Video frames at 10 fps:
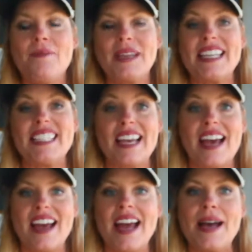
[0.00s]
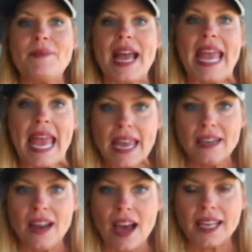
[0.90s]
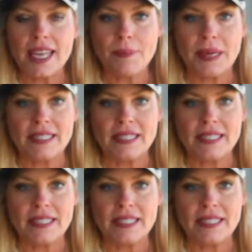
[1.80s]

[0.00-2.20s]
because I hate not keeping